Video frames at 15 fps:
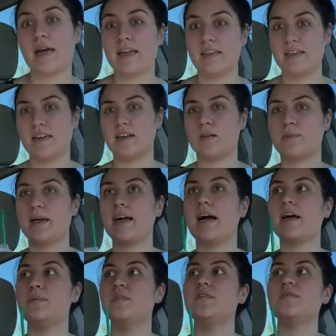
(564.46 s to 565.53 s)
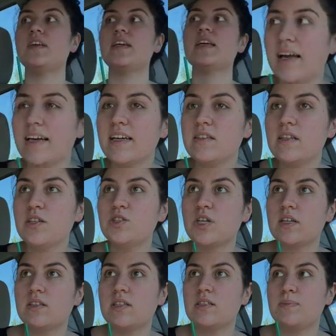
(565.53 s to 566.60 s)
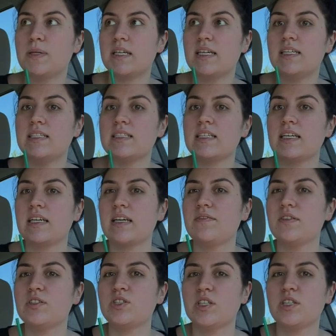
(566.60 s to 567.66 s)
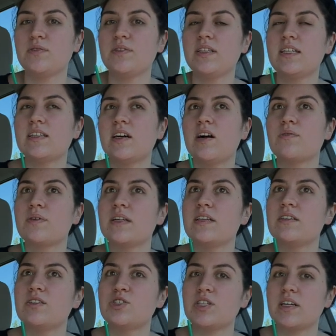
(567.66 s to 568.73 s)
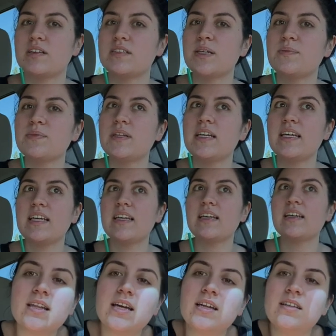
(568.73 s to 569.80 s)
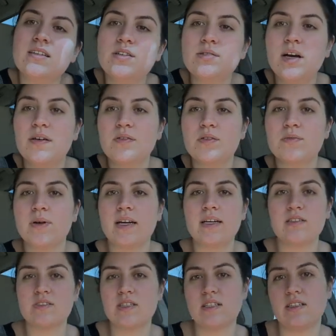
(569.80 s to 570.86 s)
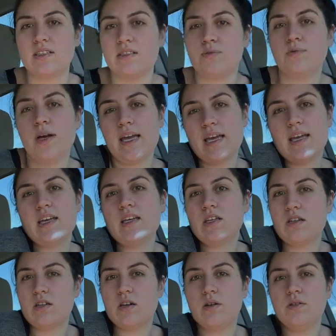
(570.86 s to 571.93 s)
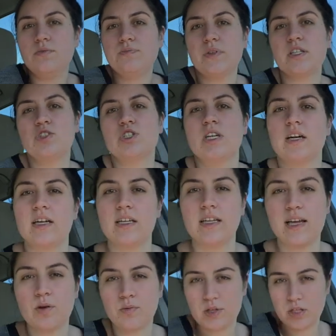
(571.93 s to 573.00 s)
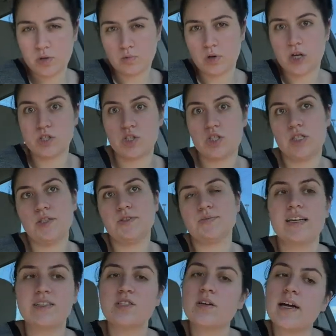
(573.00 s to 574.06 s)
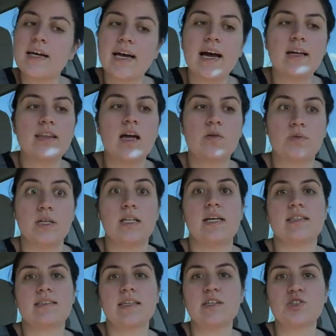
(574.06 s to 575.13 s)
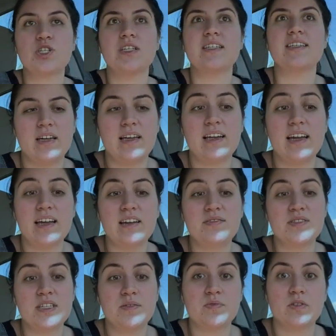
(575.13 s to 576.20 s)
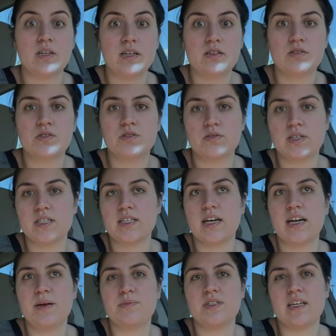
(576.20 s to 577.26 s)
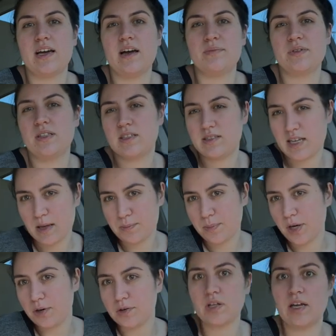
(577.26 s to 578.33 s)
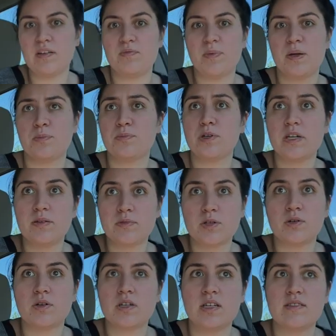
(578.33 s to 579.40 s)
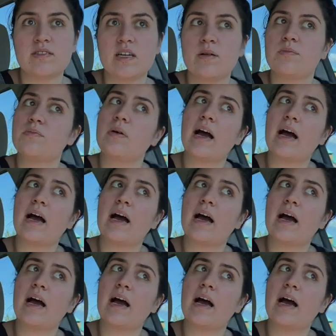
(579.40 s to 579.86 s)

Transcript: editing on my iMovie. I guess I share this because, like, if you're genuinely not ready to share something, then you have the right to wait, you know, and share it, like, when you want to. And so I had that realization. And I have several other story times that I'm in the same boat. They've been pre-recorded. Some